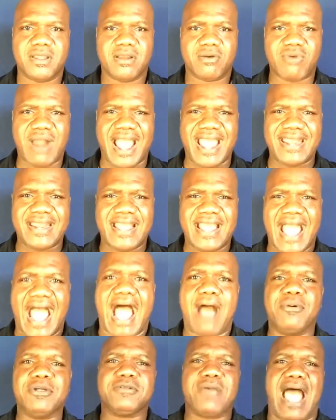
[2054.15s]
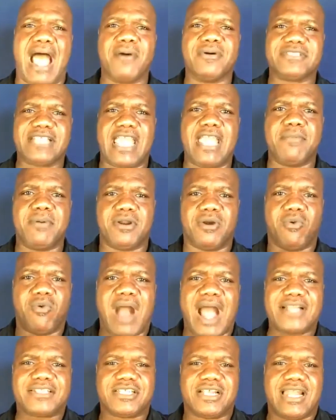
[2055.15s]
right? I was I was able to
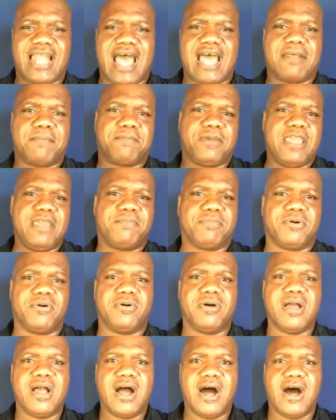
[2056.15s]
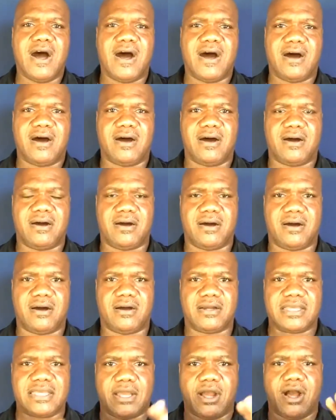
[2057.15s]
watch a lot of people uh, uh,
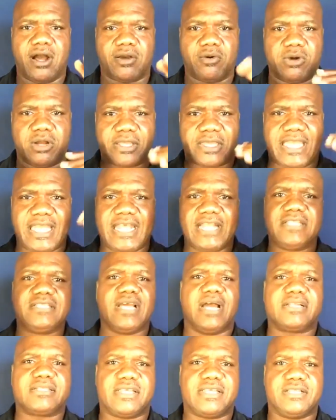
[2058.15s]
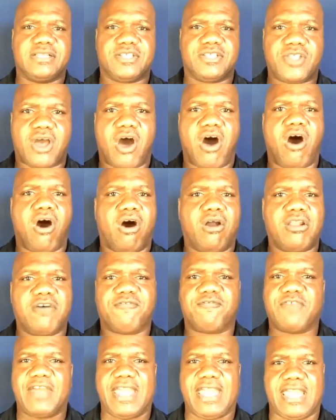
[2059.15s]
uh, uh, uh get inducted into the Hall
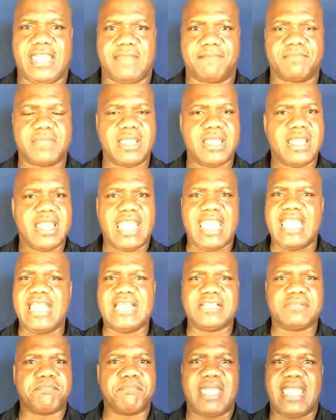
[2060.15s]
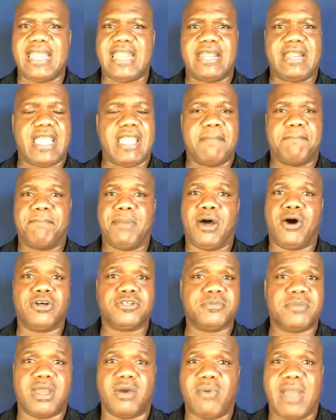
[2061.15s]
of Fame, and it man, it, it
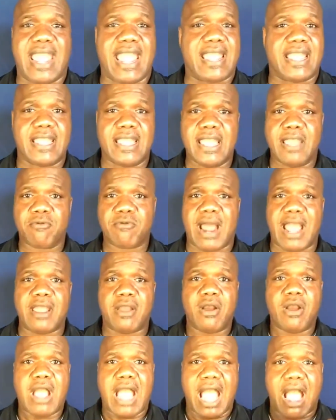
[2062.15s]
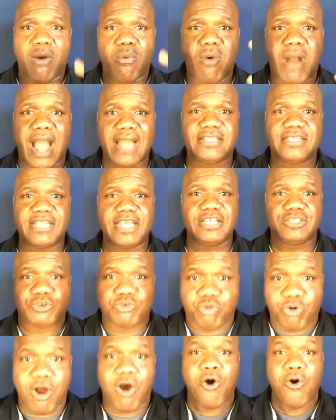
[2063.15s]
blows me away, right? I watch these
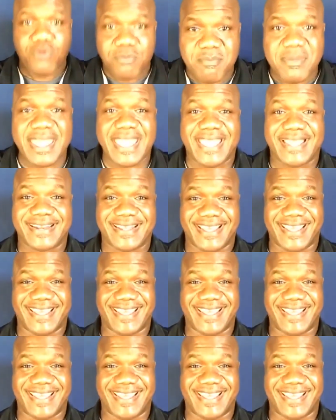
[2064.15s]
grown men,